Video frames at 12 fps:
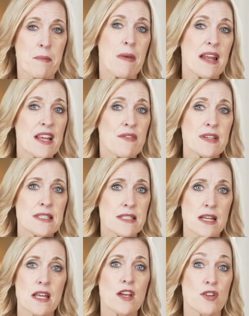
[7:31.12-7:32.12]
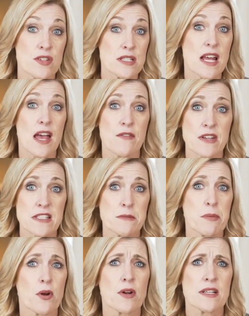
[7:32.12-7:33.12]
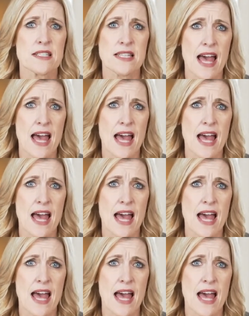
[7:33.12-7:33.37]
Many of us sitting here today have experienced